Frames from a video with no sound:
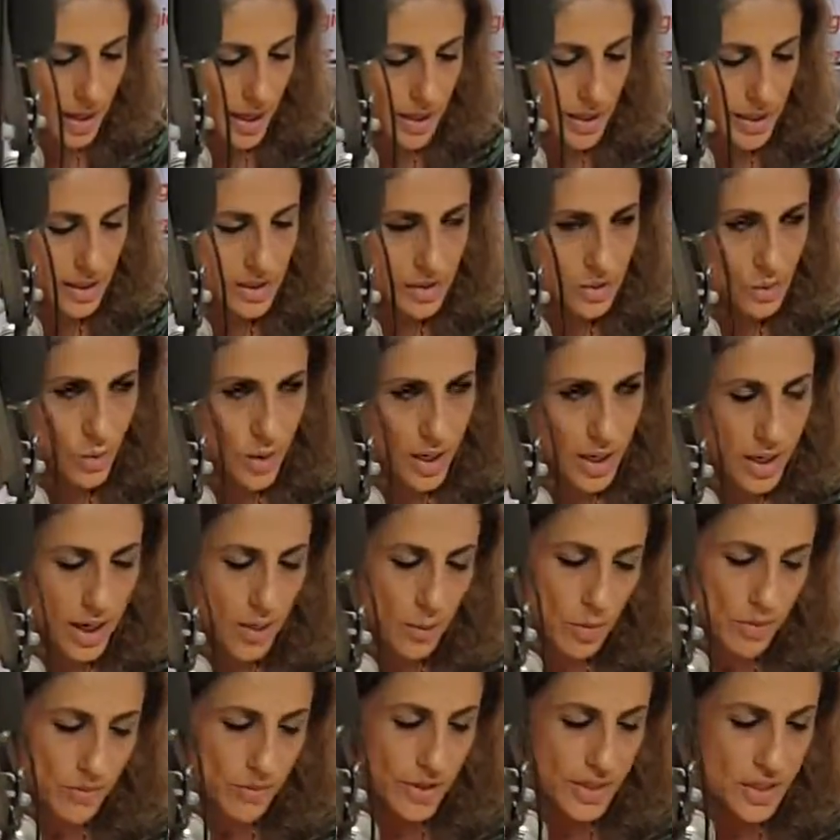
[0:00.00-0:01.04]
line as well.
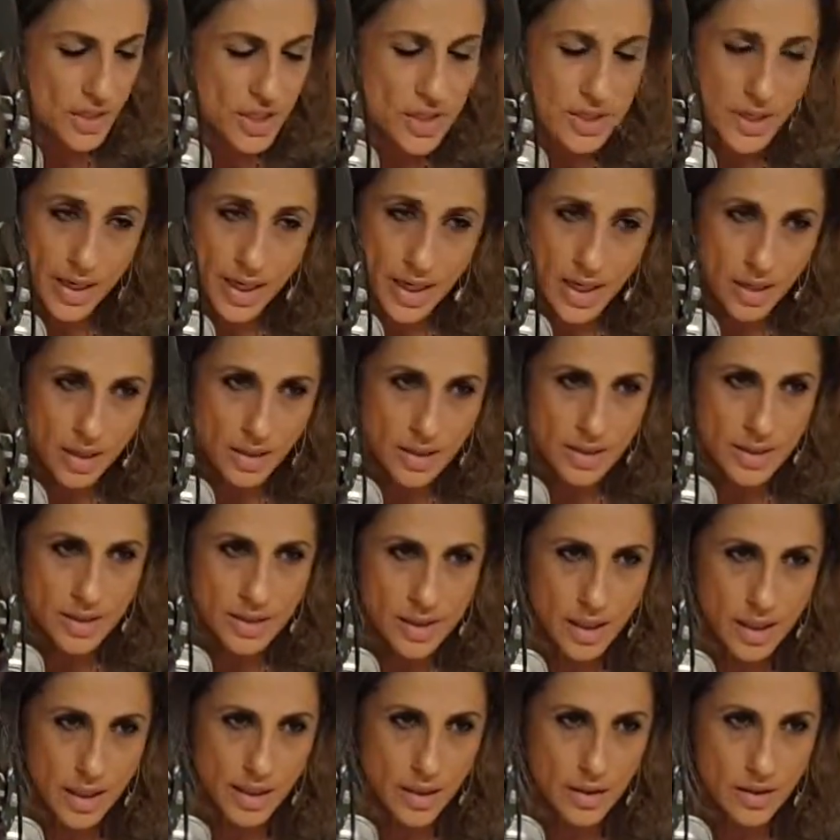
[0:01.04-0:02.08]
And she's a young
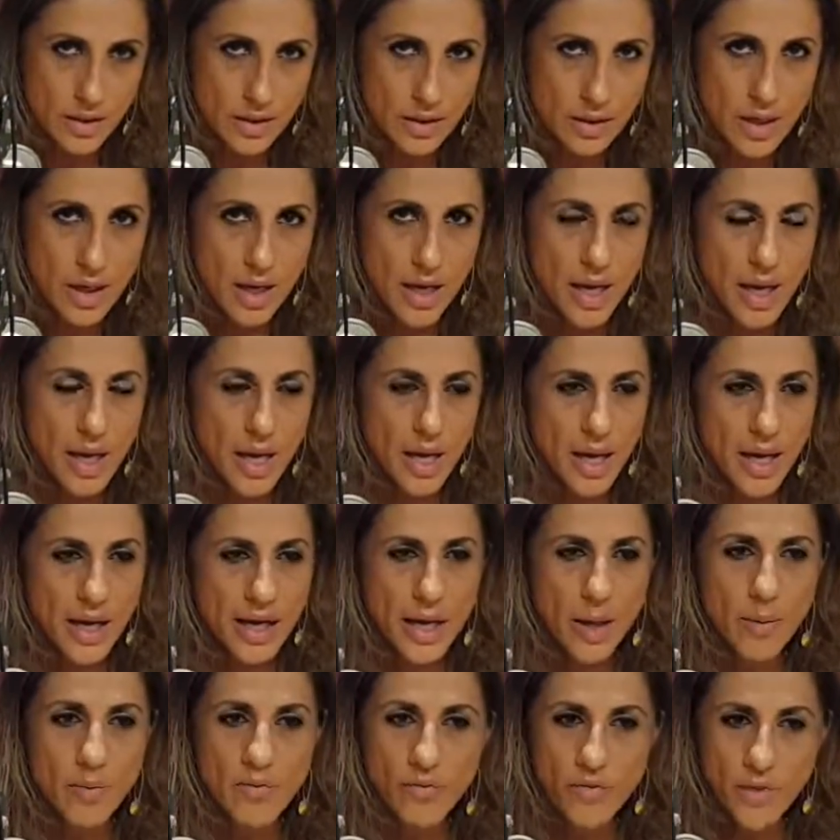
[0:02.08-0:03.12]
designer,
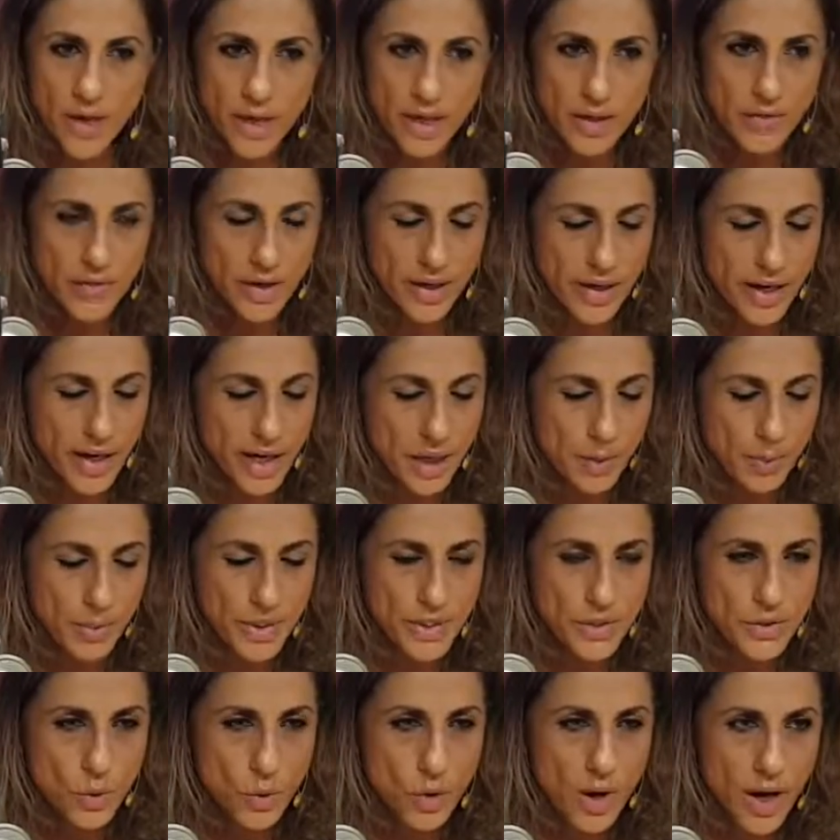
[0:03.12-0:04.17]
and I'm very, very
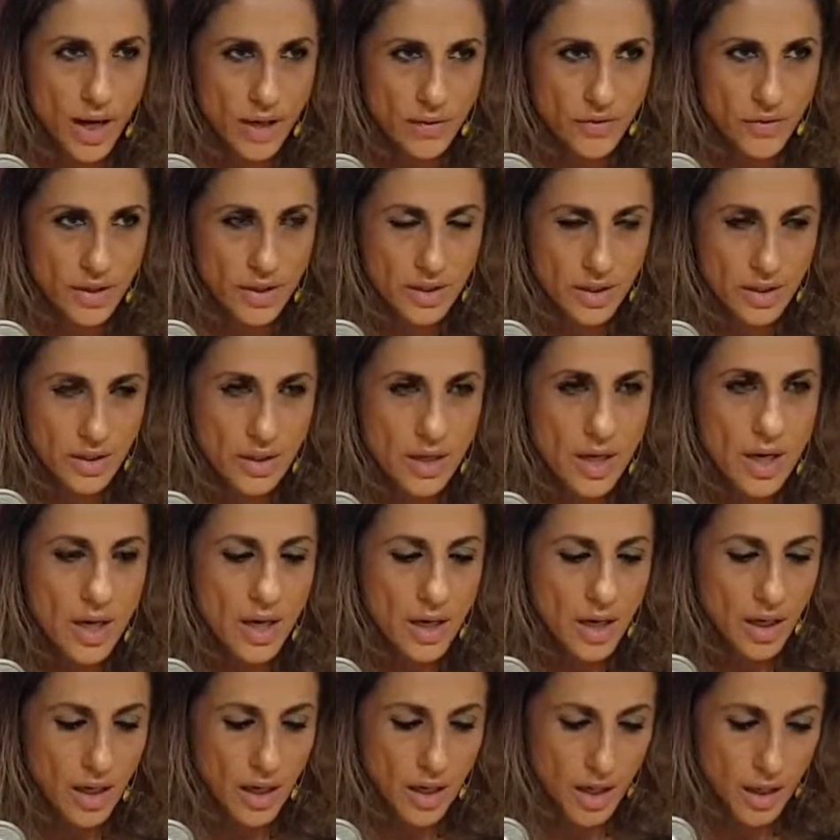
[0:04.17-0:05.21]
happy to have her
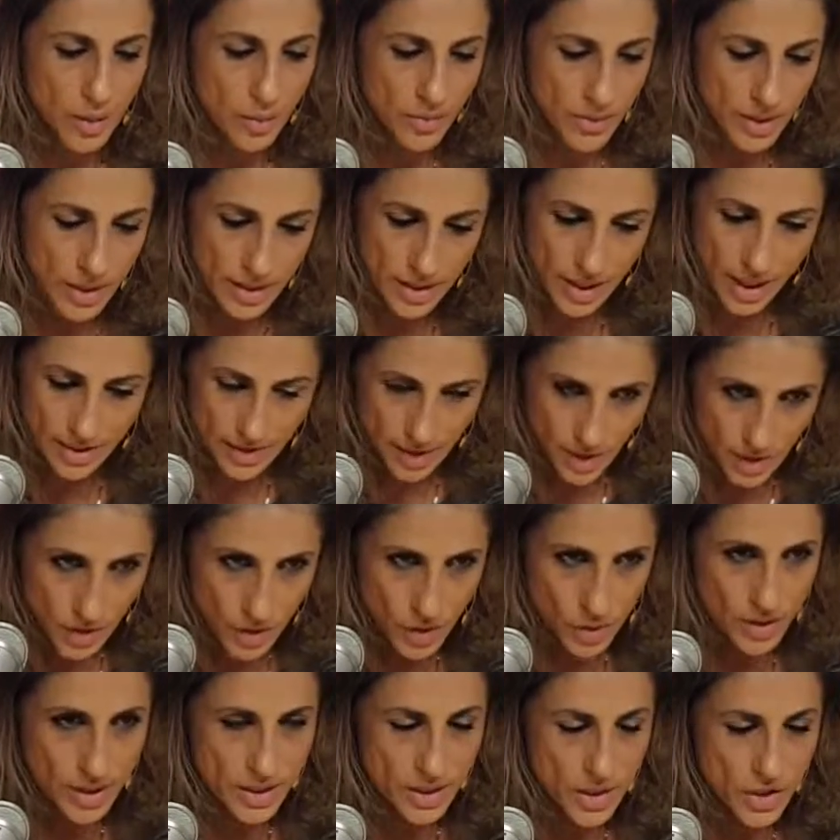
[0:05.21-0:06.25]
as a
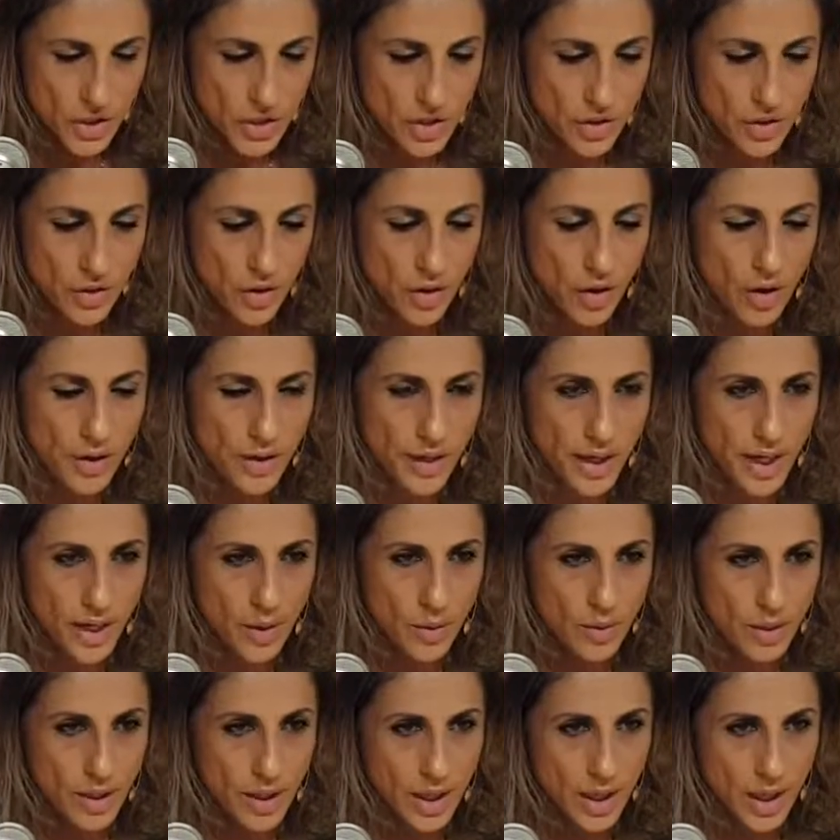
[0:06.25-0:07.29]
new addition on
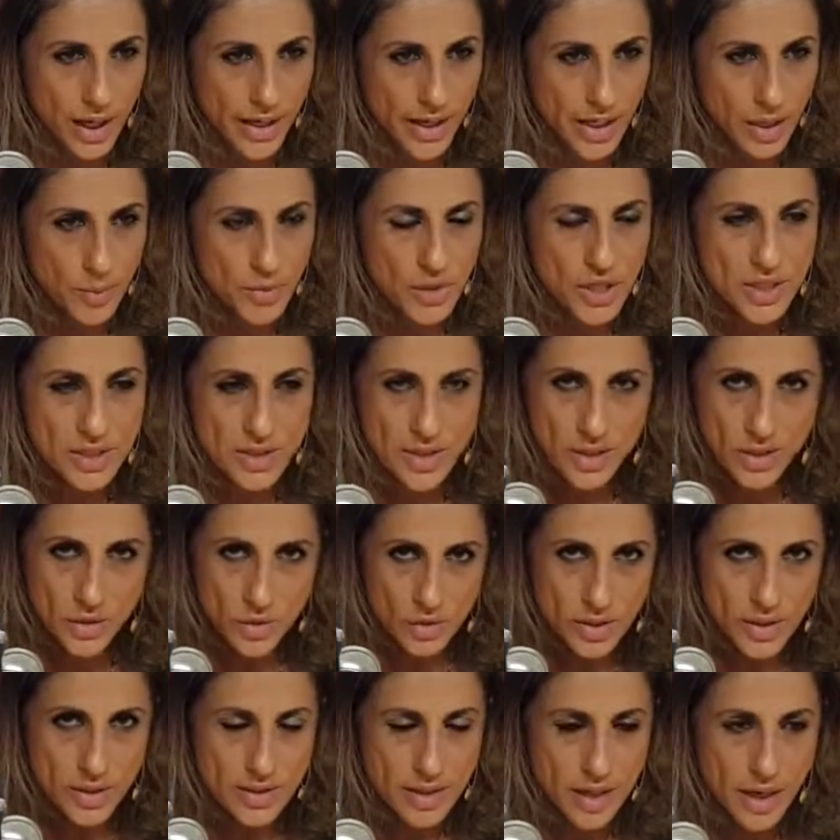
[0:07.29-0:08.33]
our lineup. She's the
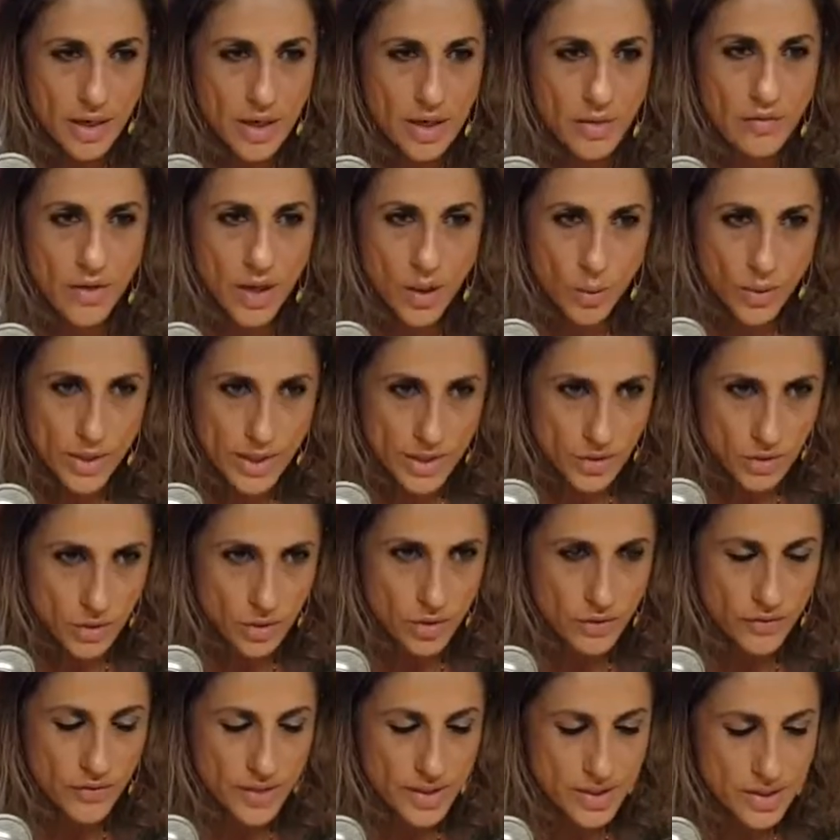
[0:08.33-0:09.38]
new designer that we
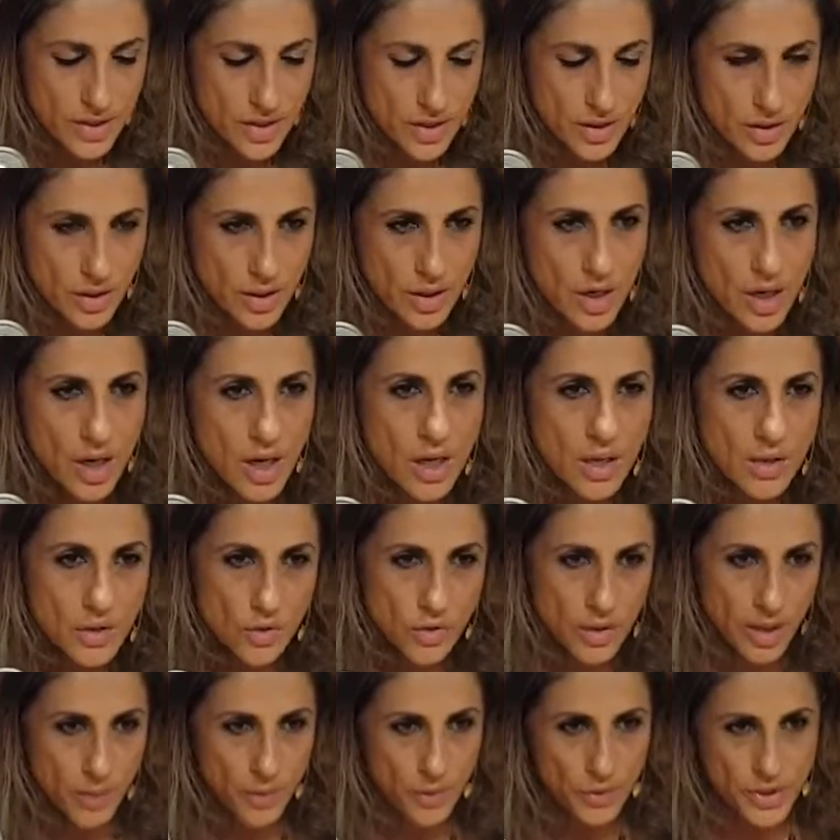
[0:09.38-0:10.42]
took this year
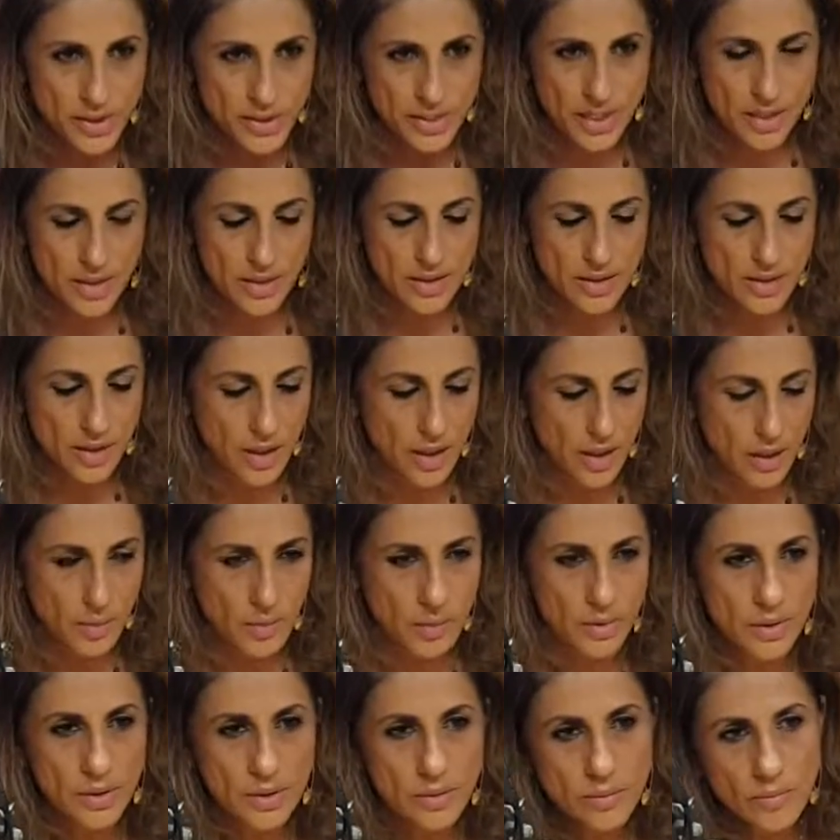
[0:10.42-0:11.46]
to represent. So
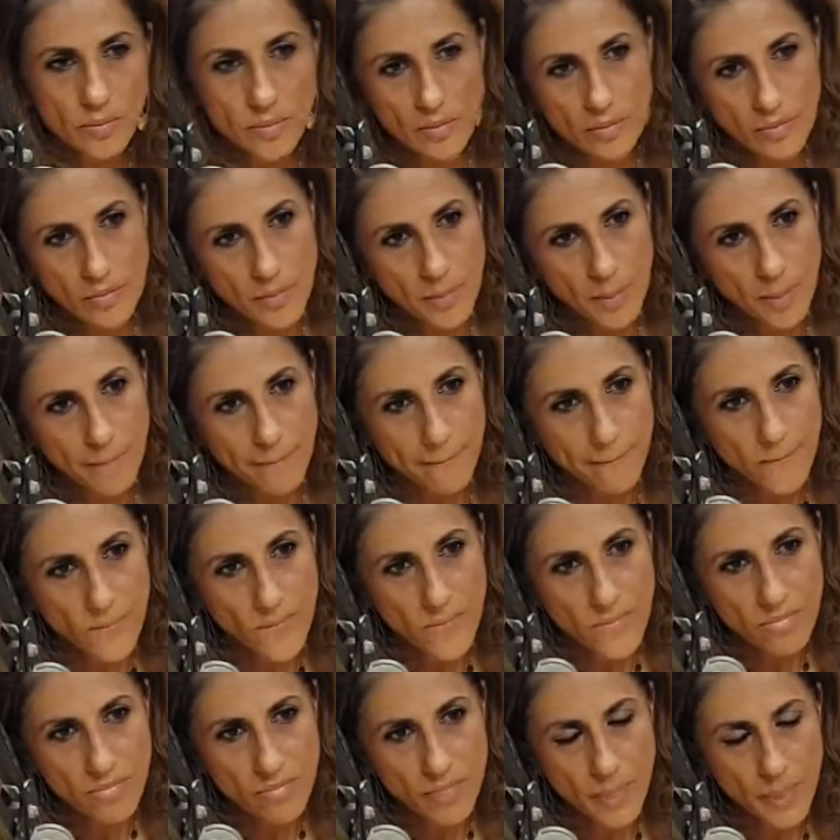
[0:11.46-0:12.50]
it's not only clothing,
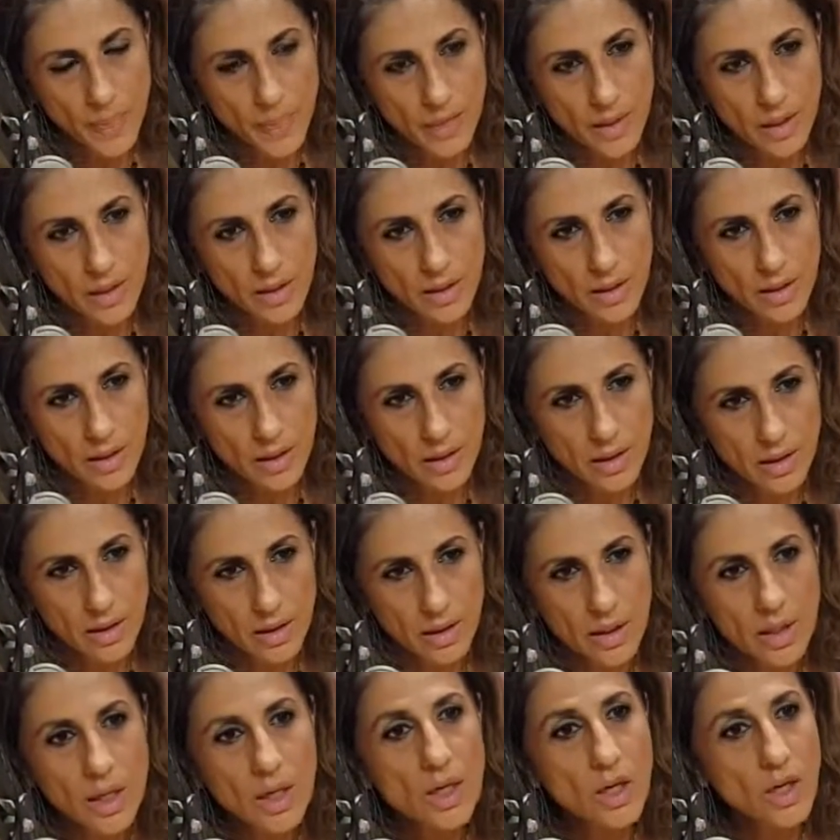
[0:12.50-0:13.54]
Mae, you have
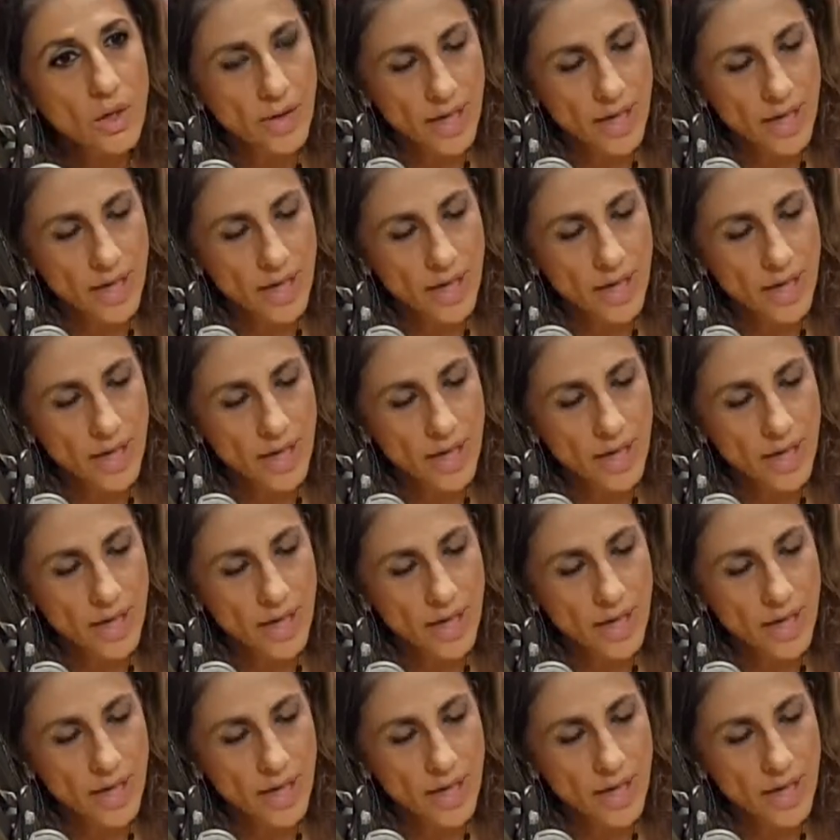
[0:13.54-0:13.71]
bags as well.